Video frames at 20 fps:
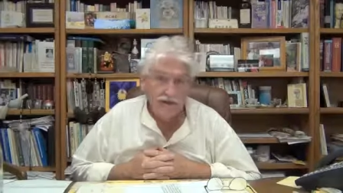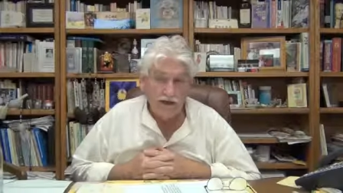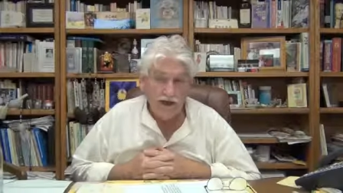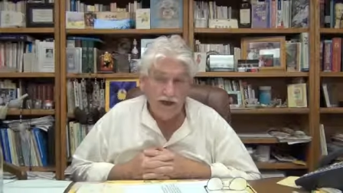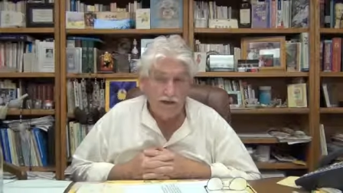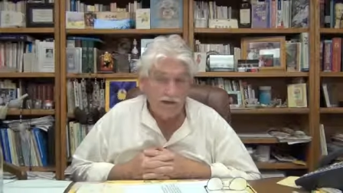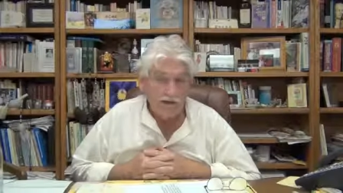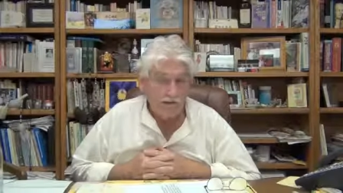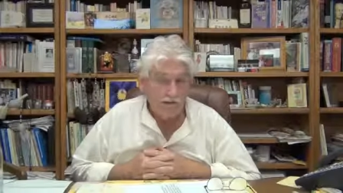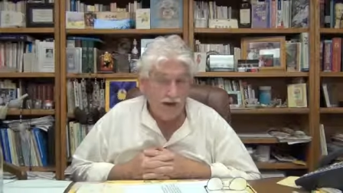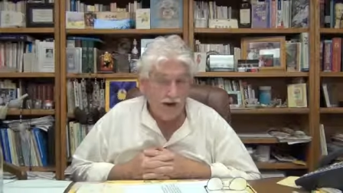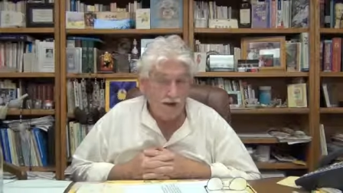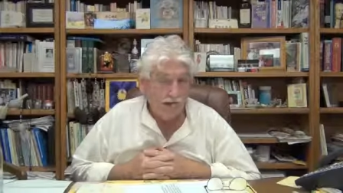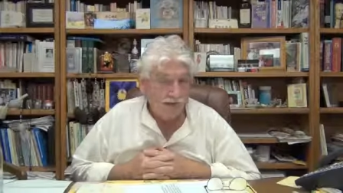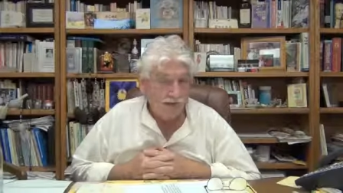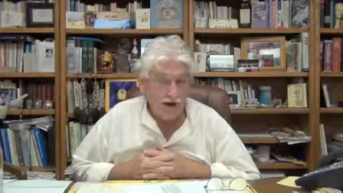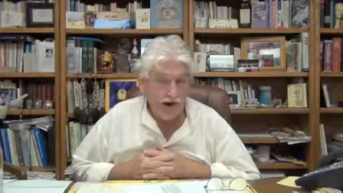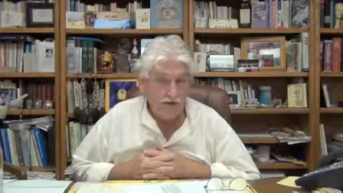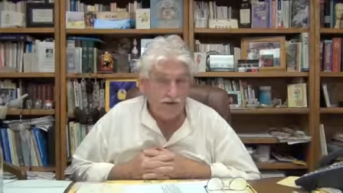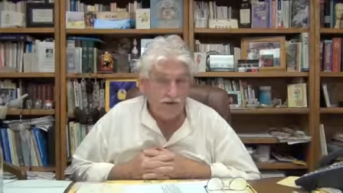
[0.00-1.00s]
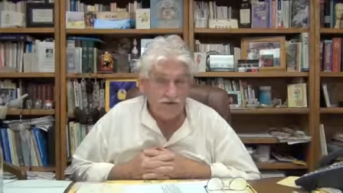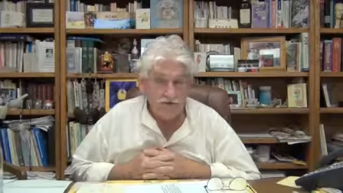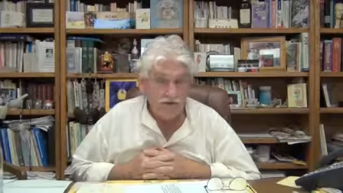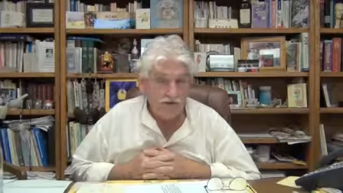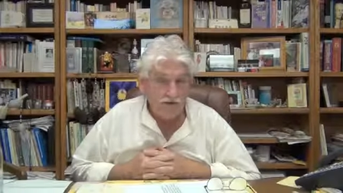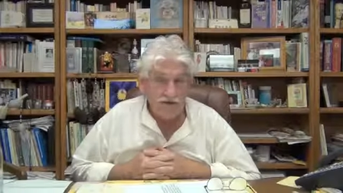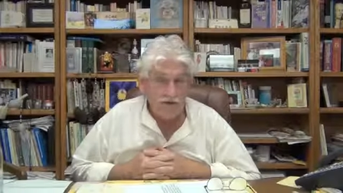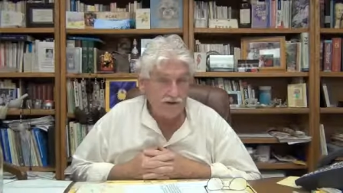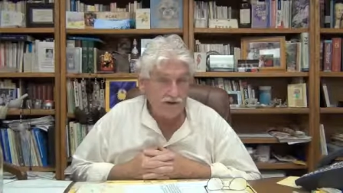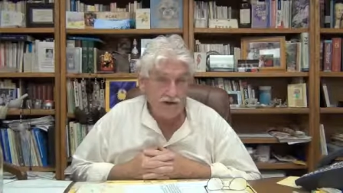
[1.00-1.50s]
I would probably
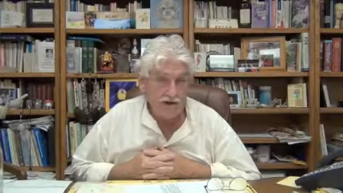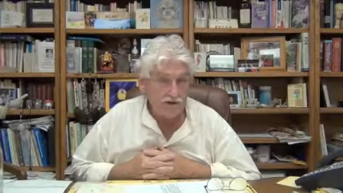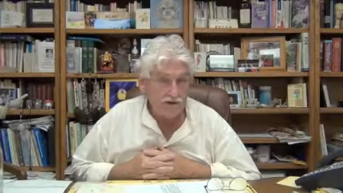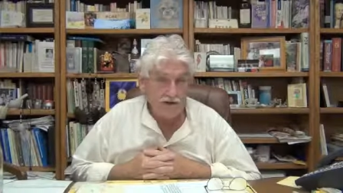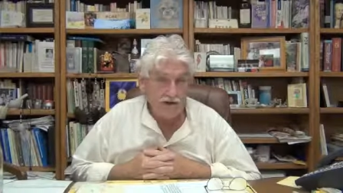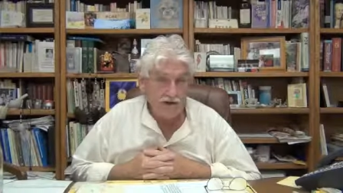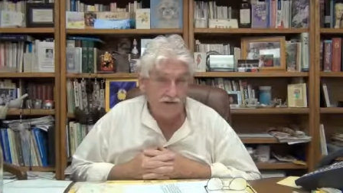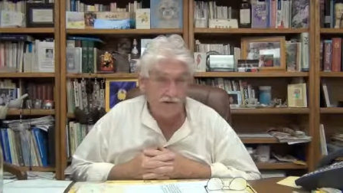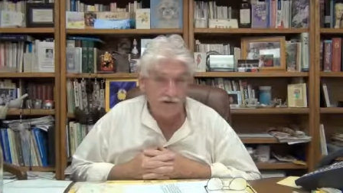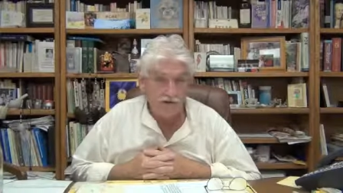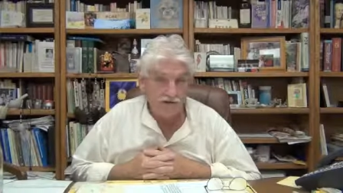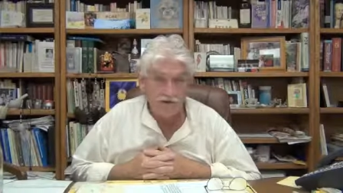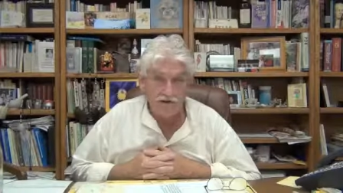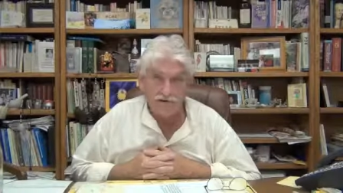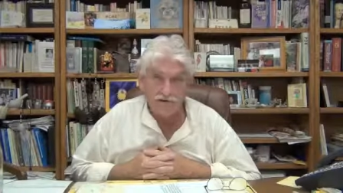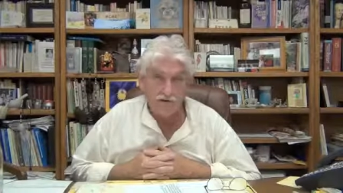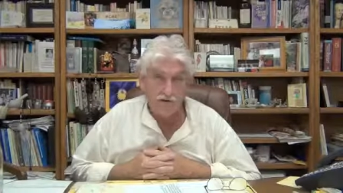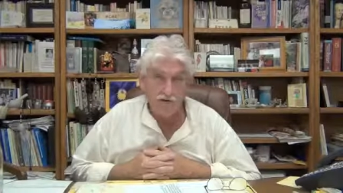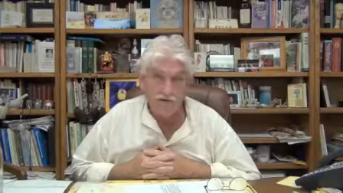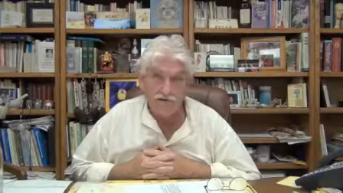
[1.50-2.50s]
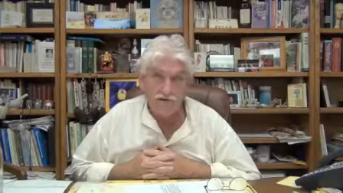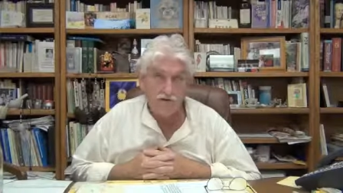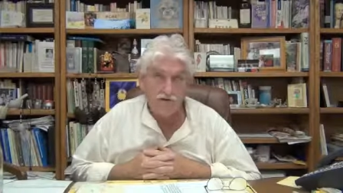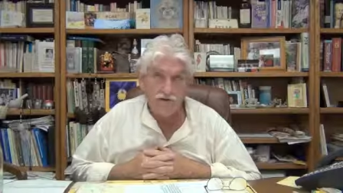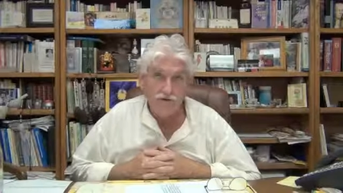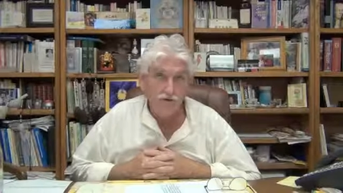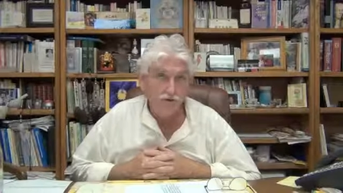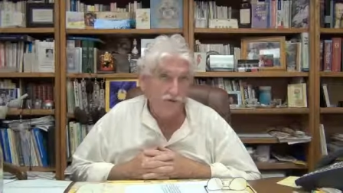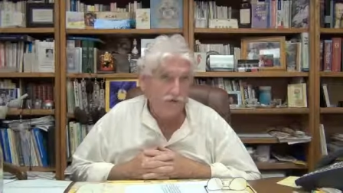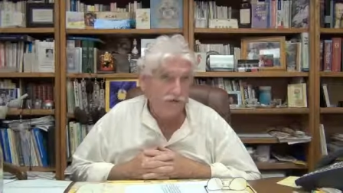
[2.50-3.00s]
douche anyway with it for
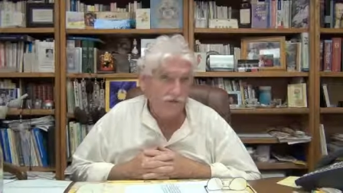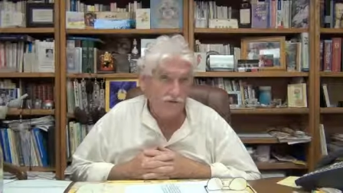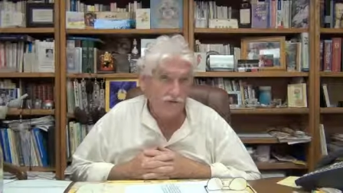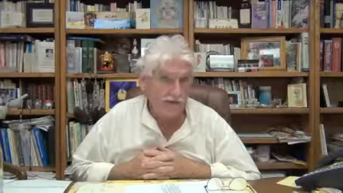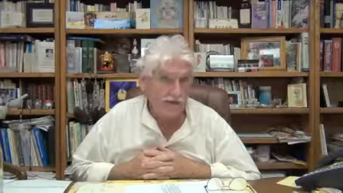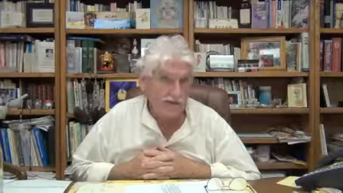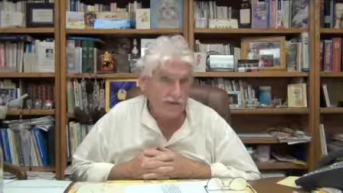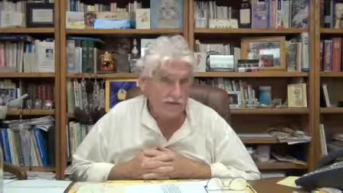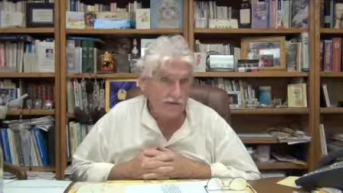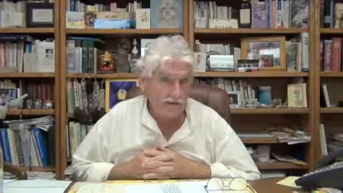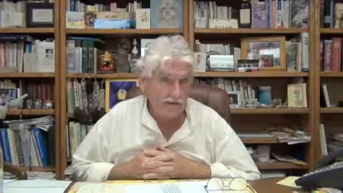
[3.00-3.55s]
2-3 weeks